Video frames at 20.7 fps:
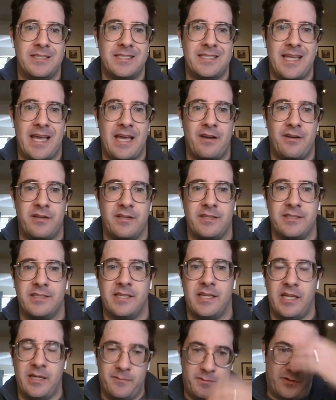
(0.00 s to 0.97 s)

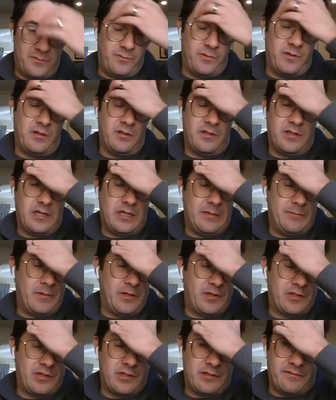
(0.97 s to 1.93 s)
Saturday's game as well. I'm
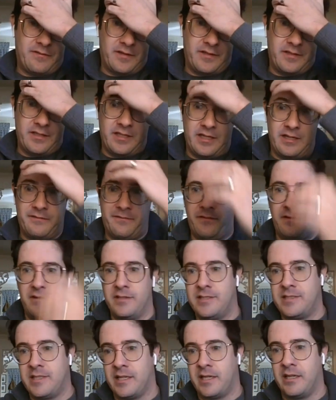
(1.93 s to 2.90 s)
not sure if I did that for
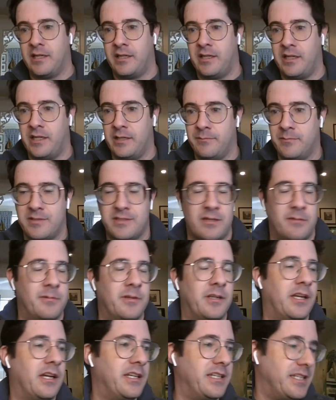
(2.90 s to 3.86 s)
the second game,
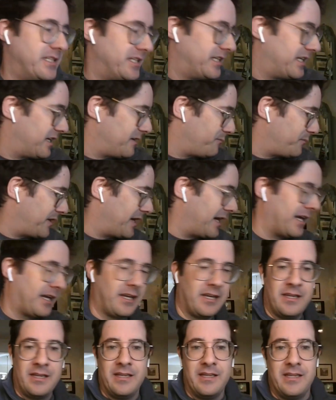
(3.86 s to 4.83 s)
something I need to get
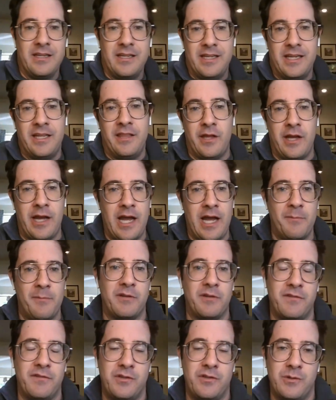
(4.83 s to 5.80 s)
back in the
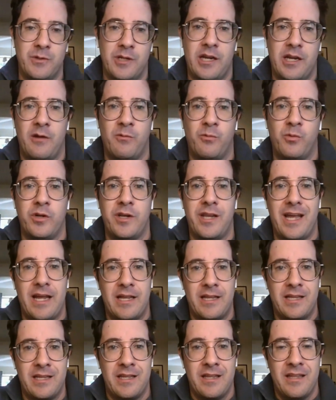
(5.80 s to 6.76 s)
habit of doing. I would
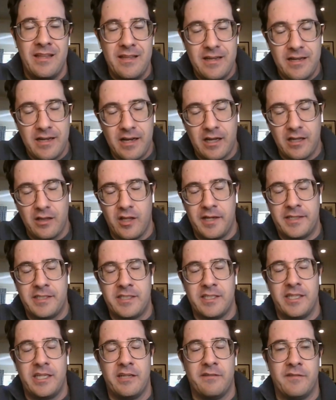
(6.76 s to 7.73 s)

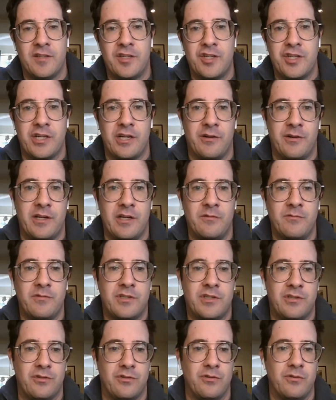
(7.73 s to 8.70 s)
like to give a shout
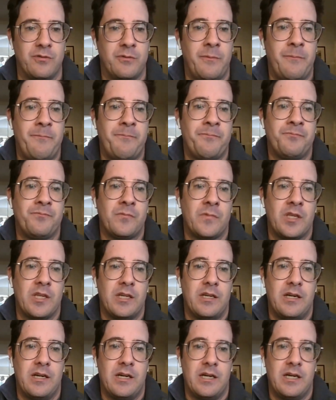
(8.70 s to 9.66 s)
out to
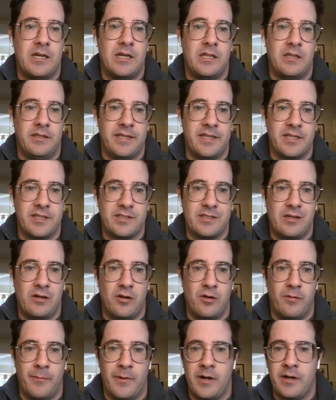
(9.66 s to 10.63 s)
Linus
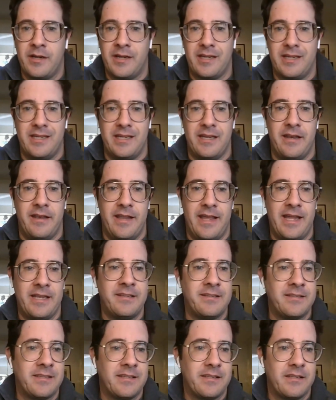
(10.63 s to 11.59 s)
Ullmark in
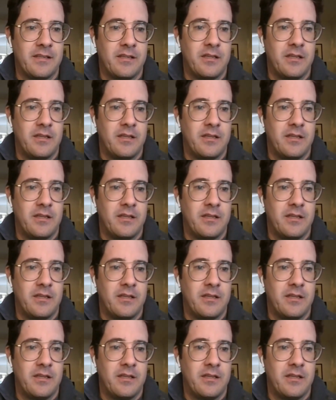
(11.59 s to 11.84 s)
net.